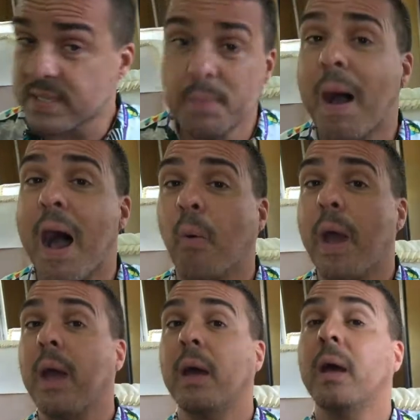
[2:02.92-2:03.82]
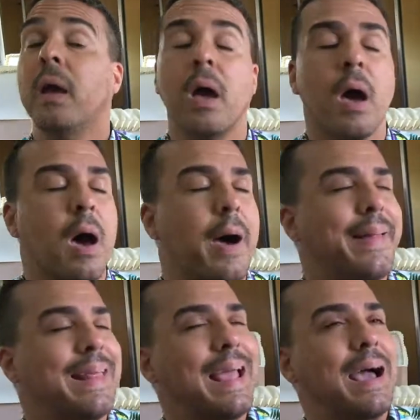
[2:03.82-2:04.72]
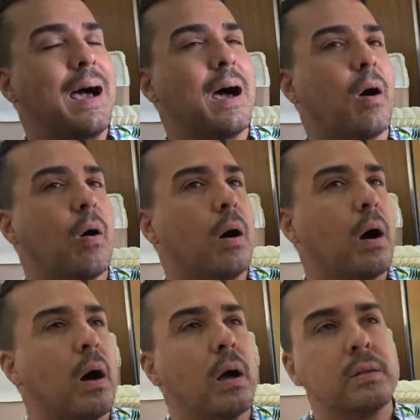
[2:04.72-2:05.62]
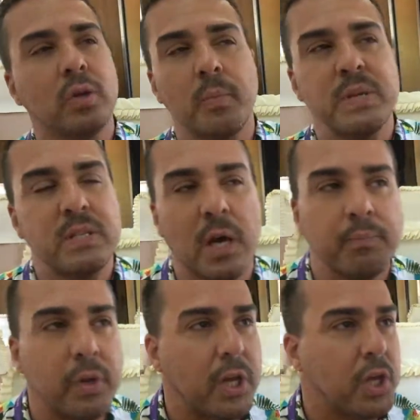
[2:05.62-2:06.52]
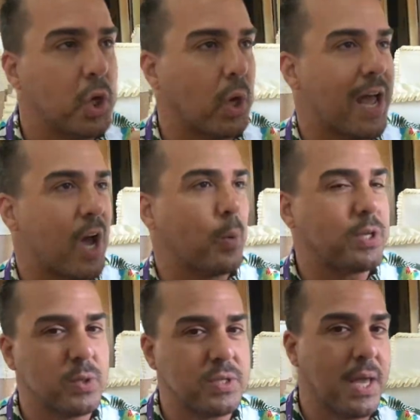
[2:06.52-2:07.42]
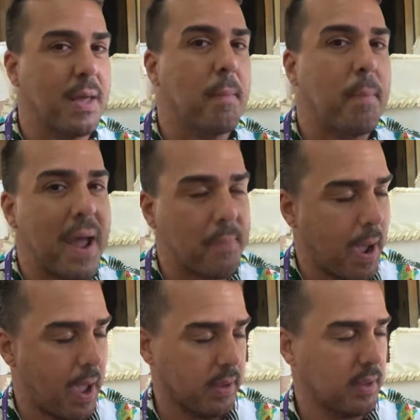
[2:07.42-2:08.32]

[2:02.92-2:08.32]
Zimbabwe. And tell me something in your language to say bye-bye.